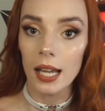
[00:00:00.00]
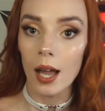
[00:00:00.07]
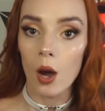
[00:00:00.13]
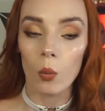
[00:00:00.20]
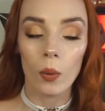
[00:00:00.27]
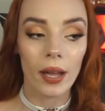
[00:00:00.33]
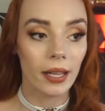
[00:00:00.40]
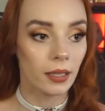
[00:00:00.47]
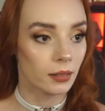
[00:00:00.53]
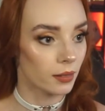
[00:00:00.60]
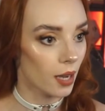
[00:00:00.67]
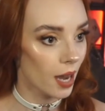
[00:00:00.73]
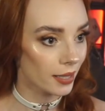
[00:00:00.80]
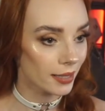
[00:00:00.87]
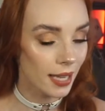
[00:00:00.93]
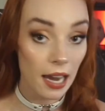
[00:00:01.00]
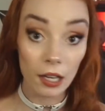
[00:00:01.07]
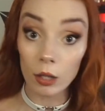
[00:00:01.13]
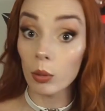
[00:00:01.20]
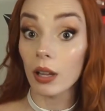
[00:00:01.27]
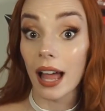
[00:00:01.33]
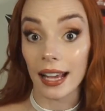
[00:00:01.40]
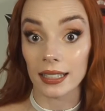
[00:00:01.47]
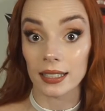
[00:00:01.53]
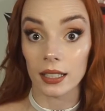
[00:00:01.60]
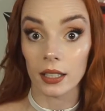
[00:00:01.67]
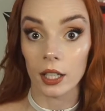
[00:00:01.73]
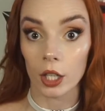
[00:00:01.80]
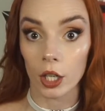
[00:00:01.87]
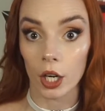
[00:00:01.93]
when a terrible accident
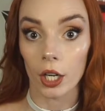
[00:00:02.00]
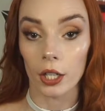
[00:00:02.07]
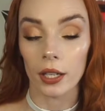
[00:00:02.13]
occurred,